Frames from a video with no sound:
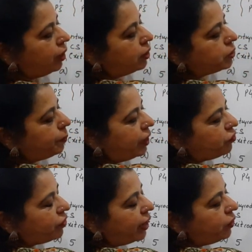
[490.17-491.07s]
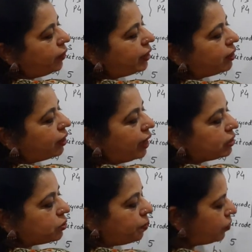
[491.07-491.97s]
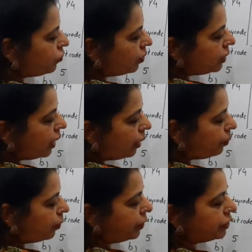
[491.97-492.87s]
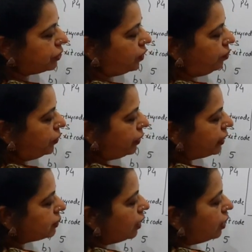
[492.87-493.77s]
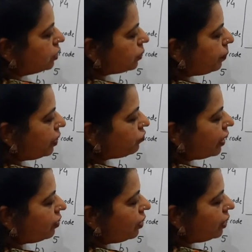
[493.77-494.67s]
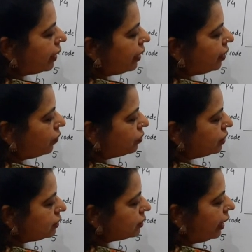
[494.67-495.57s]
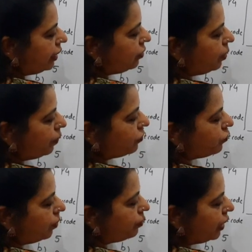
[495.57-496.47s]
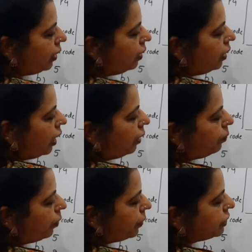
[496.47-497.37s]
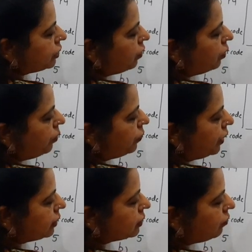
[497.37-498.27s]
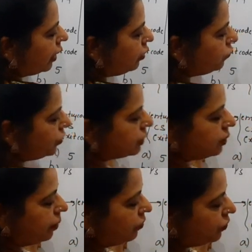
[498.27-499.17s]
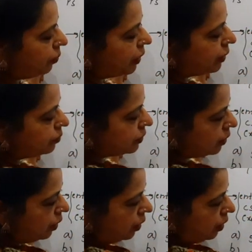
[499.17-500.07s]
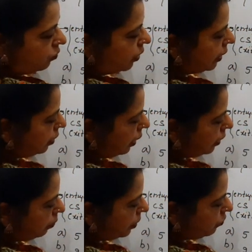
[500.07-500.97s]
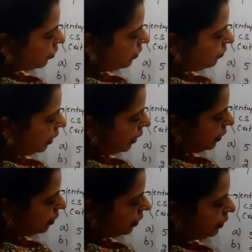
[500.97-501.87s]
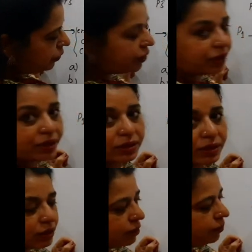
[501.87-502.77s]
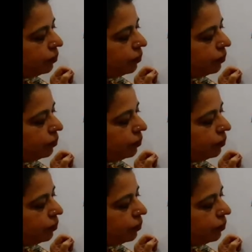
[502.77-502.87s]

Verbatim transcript: So P5 to enter has to perform the up operation on mutex. So P5 will carry out this and it will perform the up operation on mutex. The value for semaphore becomes 1 and P5 will enter into critical section.